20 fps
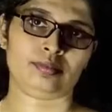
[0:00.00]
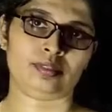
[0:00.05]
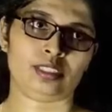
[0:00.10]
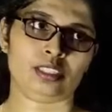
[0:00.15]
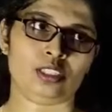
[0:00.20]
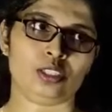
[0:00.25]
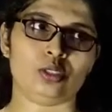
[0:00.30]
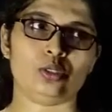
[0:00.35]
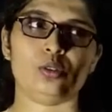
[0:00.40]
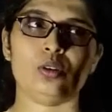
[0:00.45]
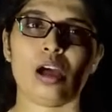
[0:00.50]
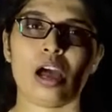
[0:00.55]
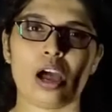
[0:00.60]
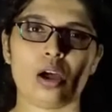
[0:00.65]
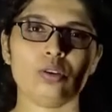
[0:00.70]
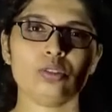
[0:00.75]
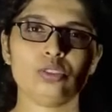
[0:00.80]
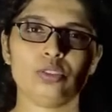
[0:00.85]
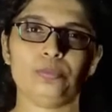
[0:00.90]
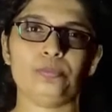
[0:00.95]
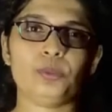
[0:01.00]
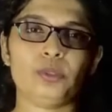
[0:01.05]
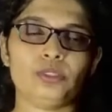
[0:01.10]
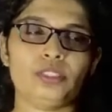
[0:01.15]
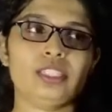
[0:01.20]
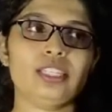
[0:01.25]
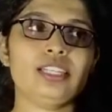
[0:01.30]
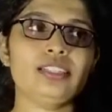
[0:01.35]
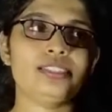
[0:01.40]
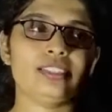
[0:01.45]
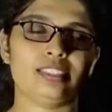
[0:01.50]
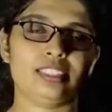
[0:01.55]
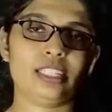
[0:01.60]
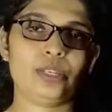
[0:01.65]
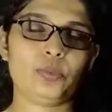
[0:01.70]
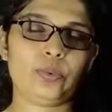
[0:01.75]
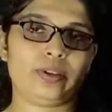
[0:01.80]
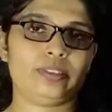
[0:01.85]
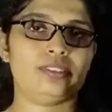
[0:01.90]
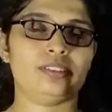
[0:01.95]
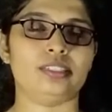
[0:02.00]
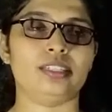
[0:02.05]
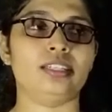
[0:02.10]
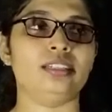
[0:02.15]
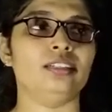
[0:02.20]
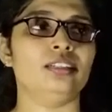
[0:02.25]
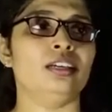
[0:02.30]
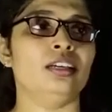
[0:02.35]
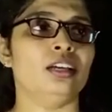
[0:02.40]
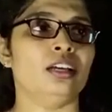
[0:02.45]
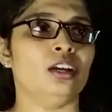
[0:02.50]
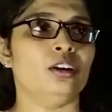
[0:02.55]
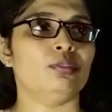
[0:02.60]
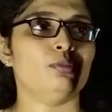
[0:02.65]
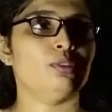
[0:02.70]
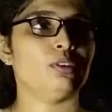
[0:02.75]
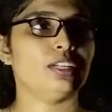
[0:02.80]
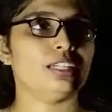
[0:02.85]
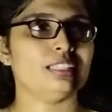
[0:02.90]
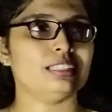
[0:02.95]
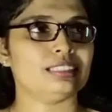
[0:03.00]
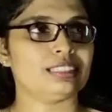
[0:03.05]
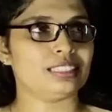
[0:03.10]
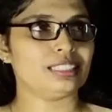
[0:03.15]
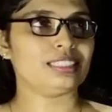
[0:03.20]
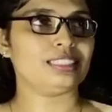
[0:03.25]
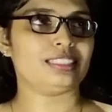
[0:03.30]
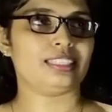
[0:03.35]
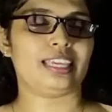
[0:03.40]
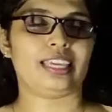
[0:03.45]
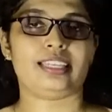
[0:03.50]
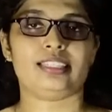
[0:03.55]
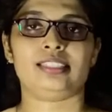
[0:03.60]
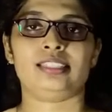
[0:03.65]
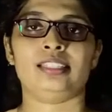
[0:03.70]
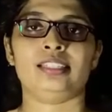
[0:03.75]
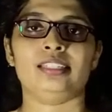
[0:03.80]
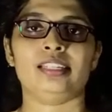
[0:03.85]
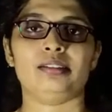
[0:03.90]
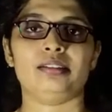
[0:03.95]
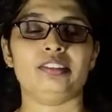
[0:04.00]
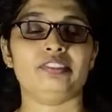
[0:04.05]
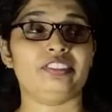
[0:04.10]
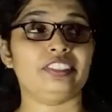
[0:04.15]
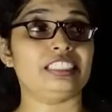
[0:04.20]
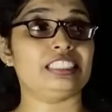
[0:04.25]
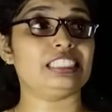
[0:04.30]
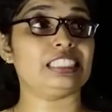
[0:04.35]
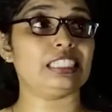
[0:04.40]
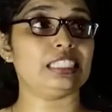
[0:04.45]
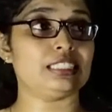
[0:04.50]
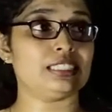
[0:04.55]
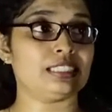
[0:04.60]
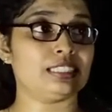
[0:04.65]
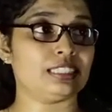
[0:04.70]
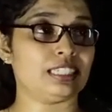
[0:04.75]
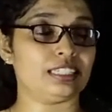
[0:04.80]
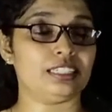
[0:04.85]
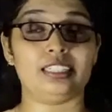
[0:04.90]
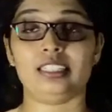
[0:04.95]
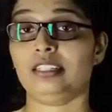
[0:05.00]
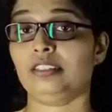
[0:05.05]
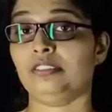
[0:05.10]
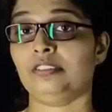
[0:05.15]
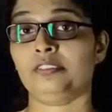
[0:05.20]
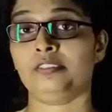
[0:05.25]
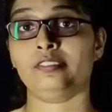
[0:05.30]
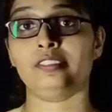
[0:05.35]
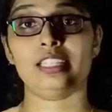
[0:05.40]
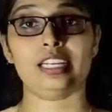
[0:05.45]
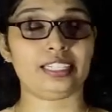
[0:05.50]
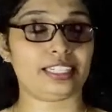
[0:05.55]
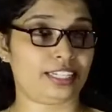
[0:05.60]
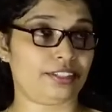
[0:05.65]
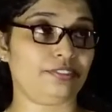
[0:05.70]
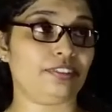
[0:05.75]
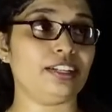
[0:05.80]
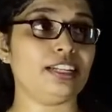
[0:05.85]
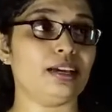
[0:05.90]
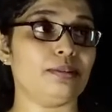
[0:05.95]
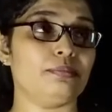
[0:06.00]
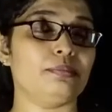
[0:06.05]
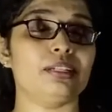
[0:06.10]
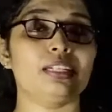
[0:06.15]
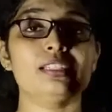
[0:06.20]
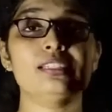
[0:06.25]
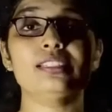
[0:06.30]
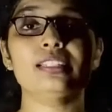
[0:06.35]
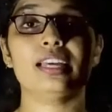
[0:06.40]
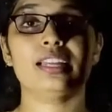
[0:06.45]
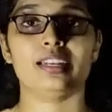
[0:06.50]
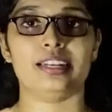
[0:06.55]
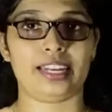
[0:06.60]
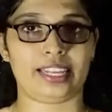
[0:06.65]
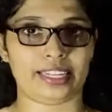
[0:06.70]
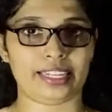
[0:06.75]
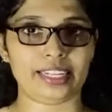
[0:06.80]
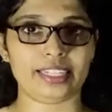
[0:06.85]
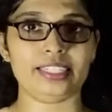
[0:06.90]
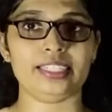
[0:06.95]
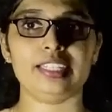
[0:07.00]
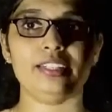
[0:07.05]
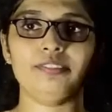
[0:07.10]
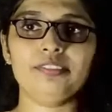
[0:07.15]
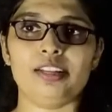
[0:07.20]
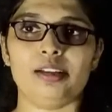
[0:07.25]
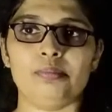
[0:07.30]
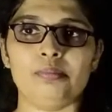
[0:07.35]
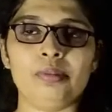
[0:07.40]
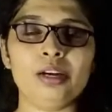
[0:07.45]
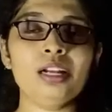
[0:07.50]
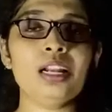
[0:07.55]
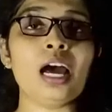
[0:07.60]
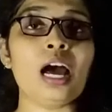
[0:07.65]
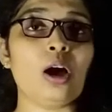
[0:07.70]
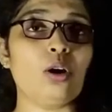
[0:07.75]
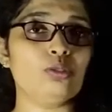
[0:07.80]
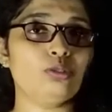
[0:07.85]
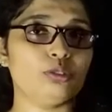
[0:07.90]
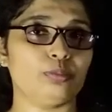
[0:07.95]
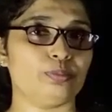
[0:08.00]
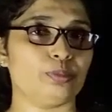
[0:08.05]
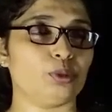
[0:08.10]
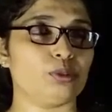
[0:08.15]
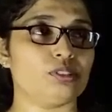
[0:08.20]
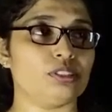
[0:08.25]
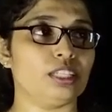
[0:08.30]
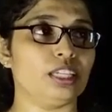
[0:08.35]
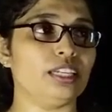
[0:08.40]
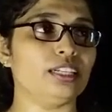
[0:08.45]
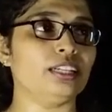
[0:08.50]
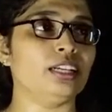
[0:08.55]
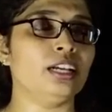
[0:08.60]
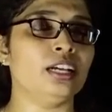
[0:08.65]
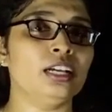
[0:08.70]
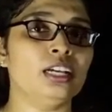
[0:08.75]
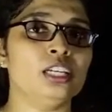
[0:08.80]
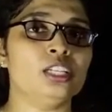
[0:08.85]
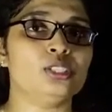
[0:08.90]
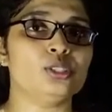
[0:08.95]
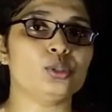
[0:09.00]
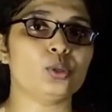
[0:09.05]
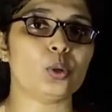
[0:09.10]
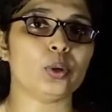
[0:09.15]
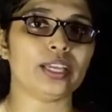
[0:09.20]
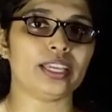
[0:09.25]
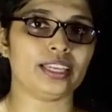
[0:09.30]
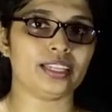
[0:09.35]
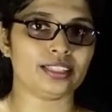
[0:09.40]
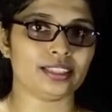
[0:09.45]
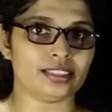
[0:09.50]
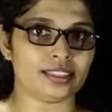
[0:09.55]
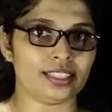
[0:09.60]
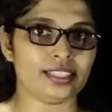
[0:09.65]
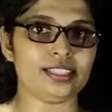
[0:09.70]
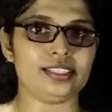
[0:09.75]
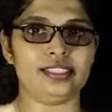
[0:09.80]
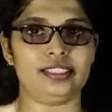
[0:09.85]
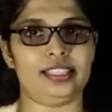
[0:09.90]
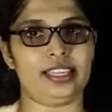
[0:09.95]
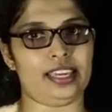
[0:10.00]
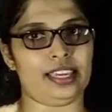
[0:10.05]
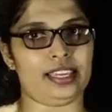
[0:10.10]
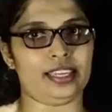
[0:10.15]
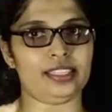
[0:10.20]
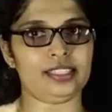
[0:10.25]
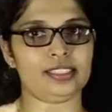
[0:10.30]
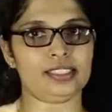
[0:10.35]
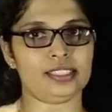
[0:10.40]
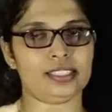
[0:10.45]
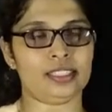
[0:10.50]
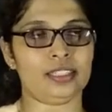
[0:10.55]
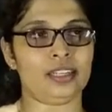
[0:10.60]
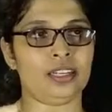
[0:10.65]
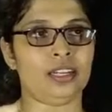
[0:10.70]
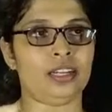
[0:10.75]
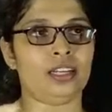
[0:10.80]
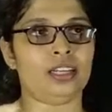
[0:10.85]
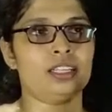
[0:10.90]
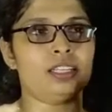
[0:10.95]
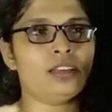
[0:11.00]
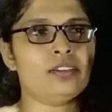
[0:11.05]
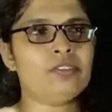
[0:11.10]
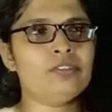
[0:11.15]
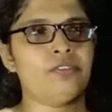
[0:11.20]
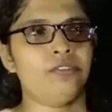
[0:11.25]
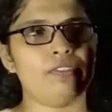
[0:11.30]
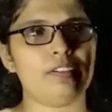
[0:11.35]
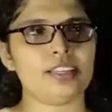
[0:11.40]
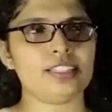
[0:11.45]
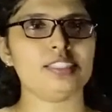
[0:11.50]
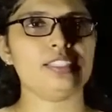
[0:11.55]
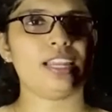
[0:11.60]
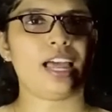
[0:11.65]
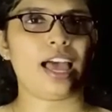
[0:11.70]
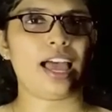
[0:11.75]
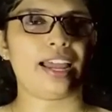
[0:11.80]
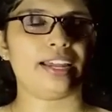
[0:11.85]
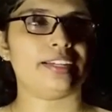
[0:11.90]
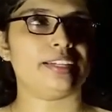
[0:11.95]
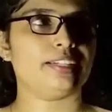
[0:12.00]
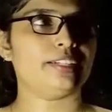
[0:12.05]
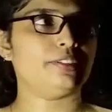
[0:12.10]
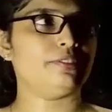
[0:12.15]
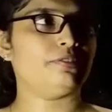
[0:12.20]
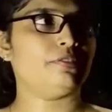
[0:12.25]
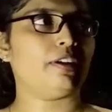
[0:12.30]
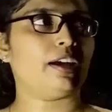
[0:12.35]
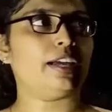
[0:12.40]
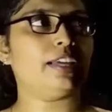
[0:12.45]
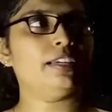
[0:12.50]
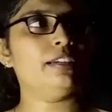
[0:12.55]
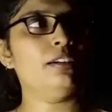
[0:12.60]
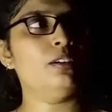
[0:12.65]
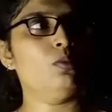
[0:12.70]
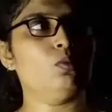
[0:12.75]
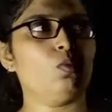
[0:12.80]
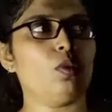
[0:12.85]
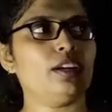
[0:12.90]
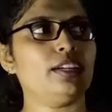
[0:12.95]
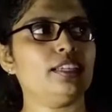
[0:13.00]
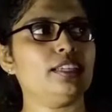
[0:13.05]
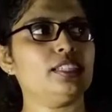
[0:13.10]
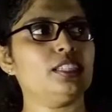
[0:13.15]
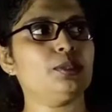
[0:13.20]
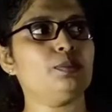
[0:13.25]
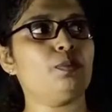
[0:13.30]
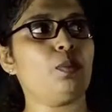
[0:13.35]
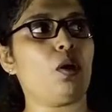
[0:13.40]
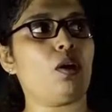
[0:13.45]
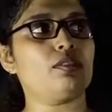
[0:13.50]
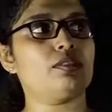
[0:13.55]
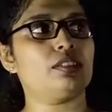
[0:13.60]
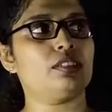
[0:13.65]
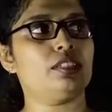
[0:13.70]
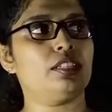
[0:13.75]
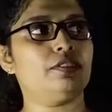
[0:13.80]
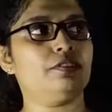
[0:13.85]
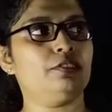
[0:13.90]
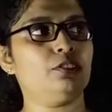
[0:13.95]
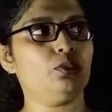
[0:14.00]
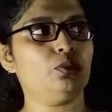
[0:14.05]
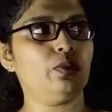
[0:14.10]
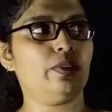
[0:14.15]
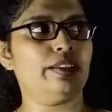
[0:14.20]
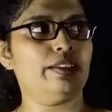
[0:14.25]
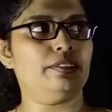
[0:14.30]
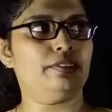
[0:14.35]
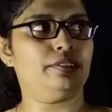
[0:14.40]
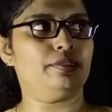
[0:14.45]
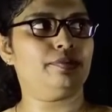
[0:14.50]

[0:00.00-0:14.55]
So how to proceed such a question? For in this case, now if the given number is a negative number, how to proceed? So in this case, first identify what is positive 12.